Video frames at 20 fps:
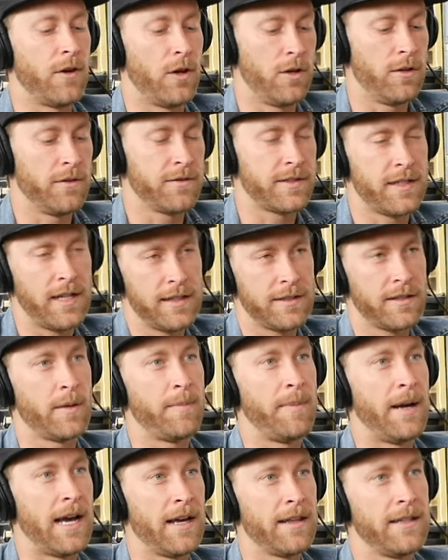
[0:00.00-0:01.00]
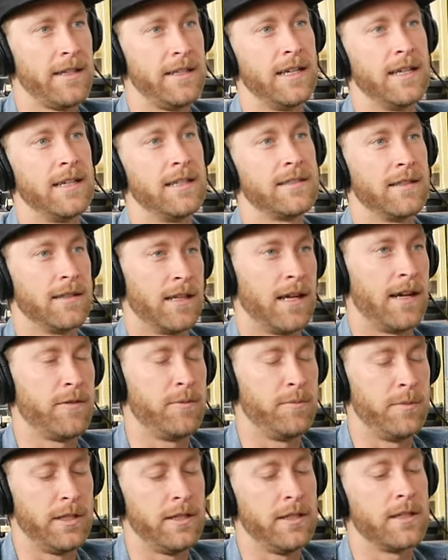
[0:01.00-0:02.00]
Ulf stays on the path he does and La
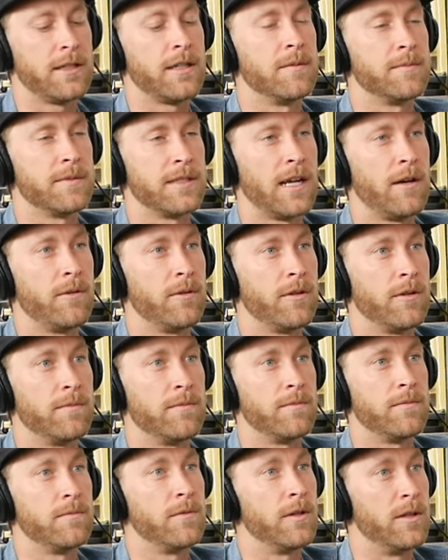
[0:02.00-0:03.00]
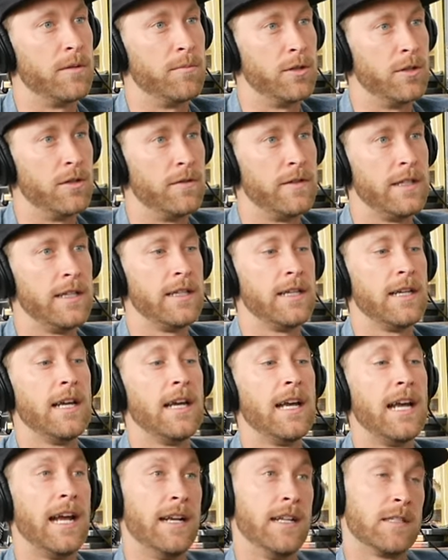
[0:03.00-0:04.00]
Familia comes out with a, with a movie
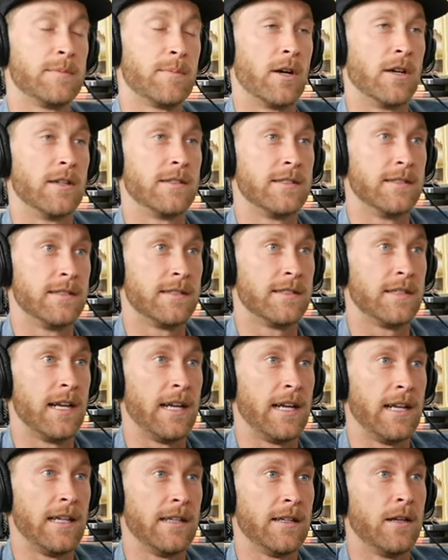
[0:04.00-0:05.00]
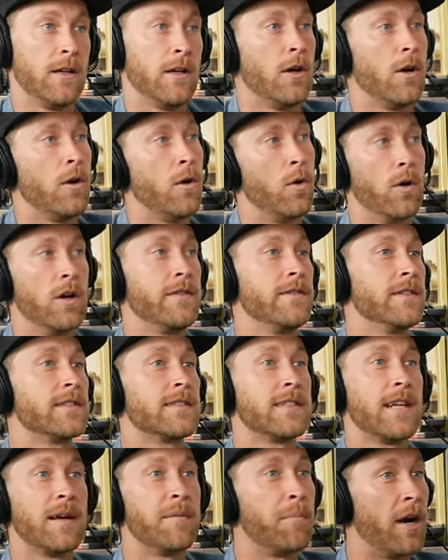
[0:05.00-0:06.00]
yep. and his part's insane. Or even
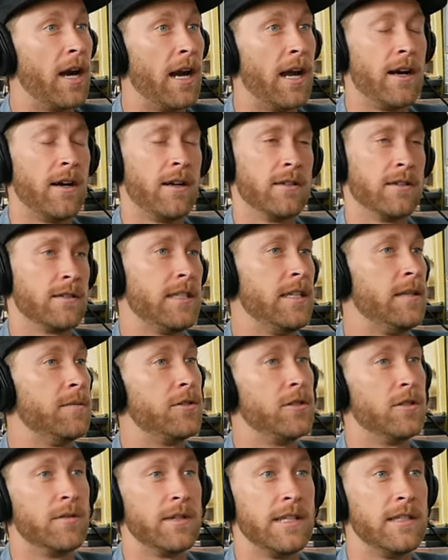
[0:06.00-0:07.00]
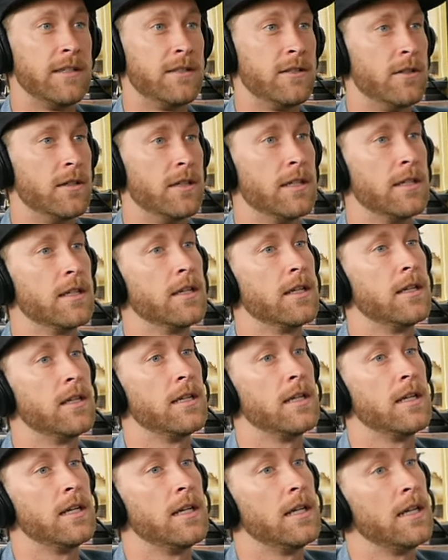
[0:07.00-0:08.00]
Sam Brown keeps doing what he's Win doing. Win a couple
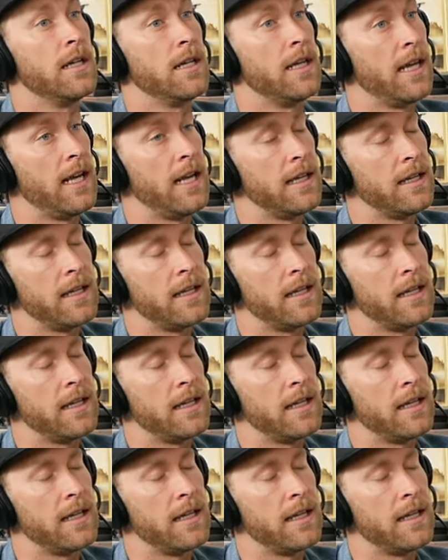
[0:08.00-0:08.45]
contests. Like, yeah.